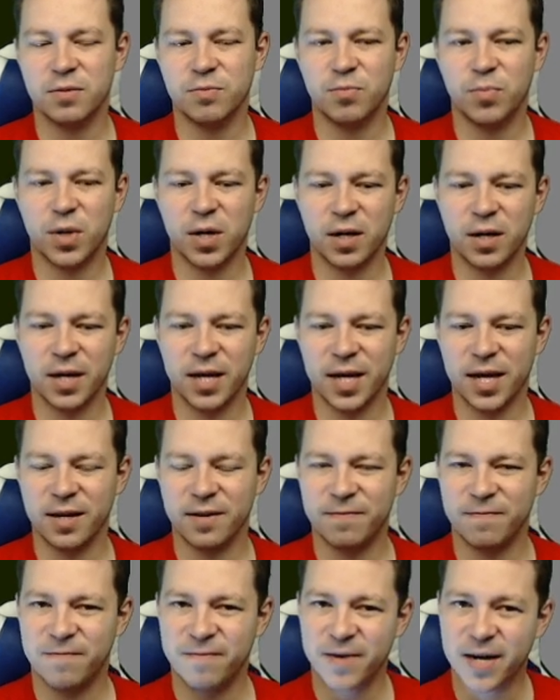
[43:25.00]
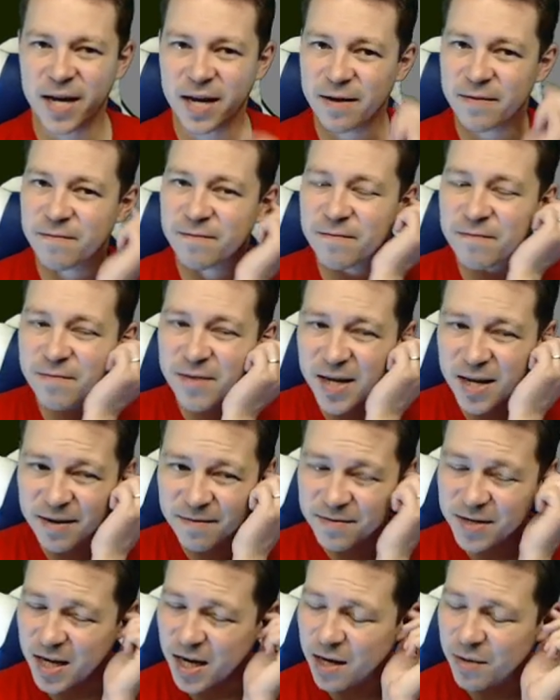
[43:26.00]
Partner had five,
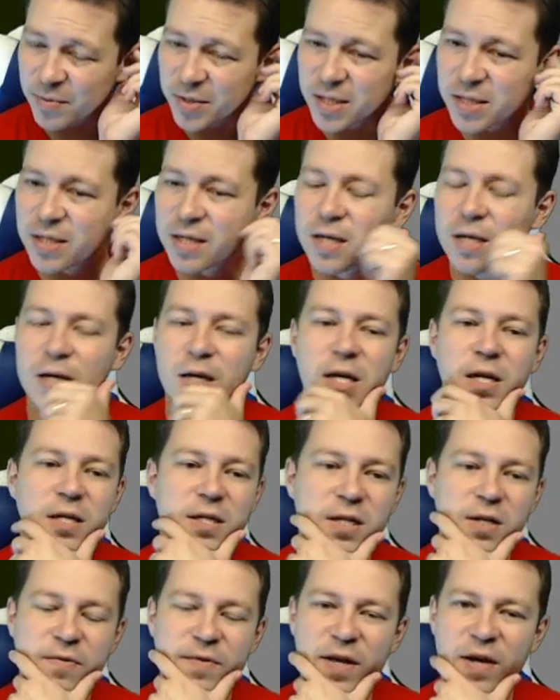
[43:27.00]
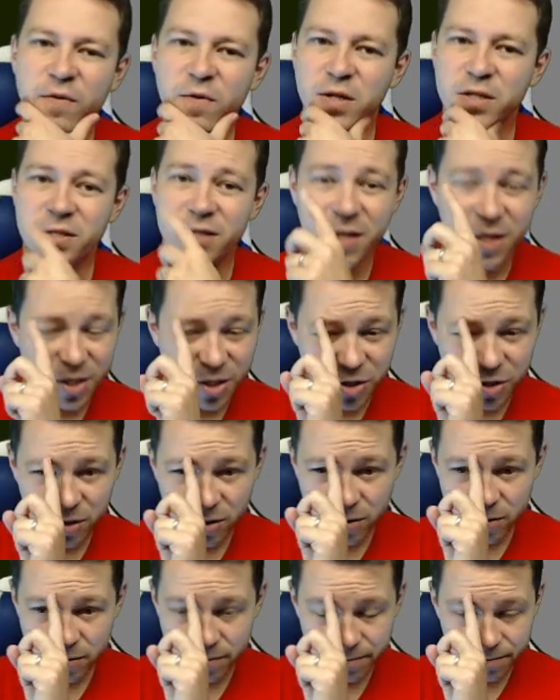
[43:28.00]
five diamonds. So that was an
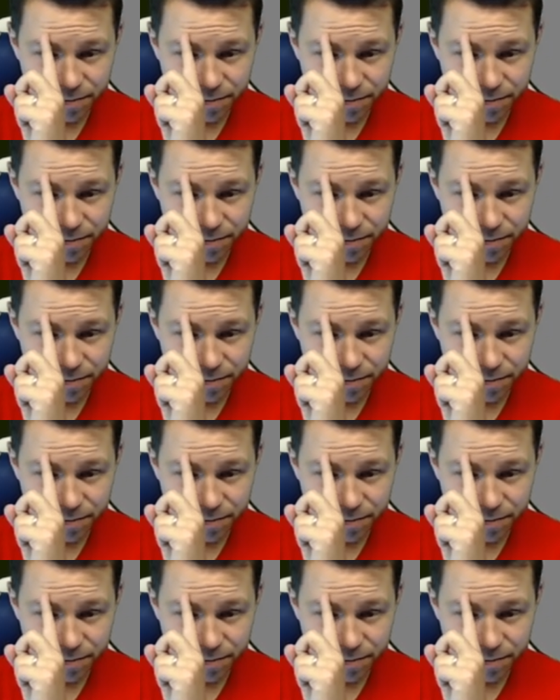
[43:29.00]
issue.